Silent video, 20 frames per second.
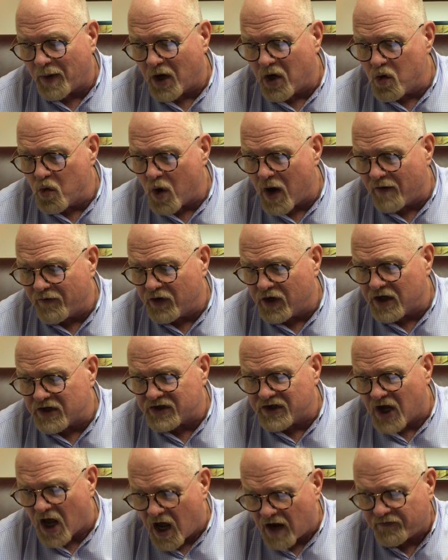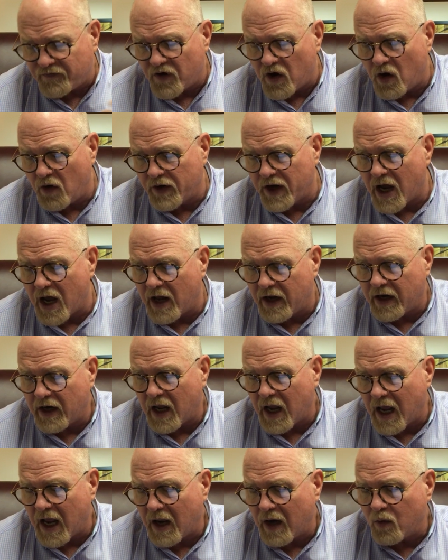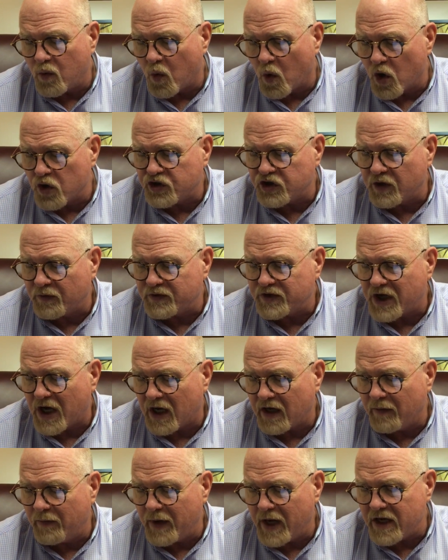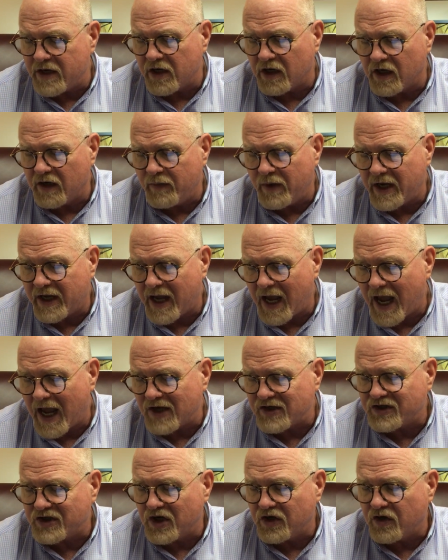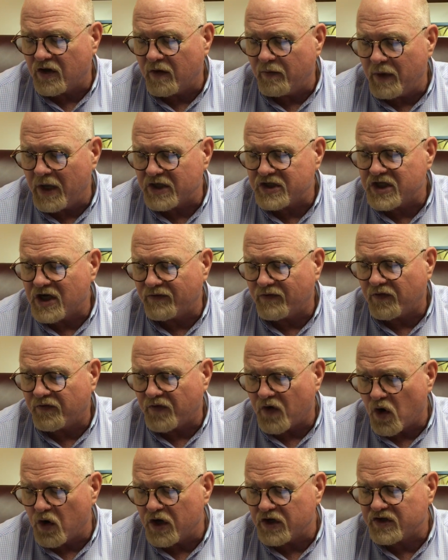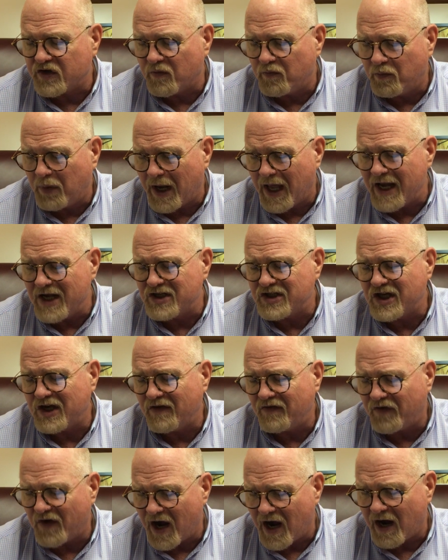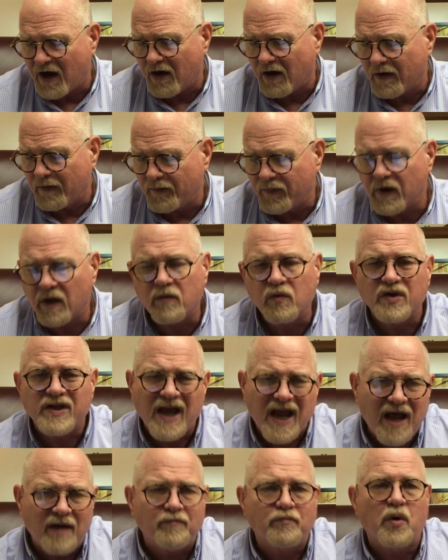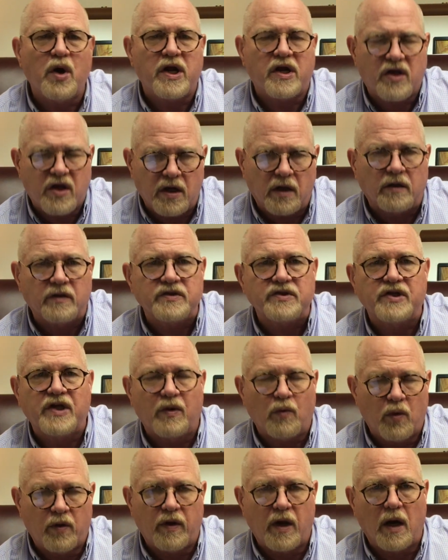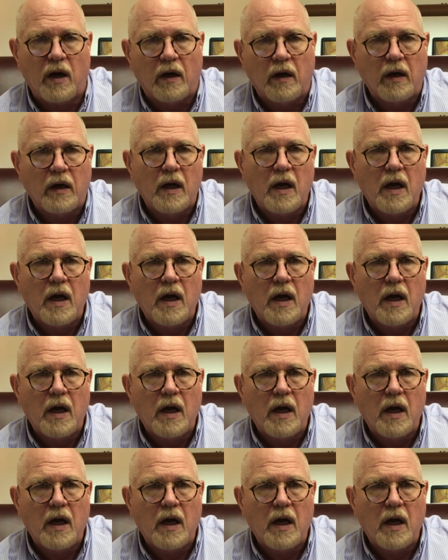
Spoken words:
but whoever does not fall down and worship shall immediately be cast into the midst of a furnace of blazing fire. They had brick kilns that were there.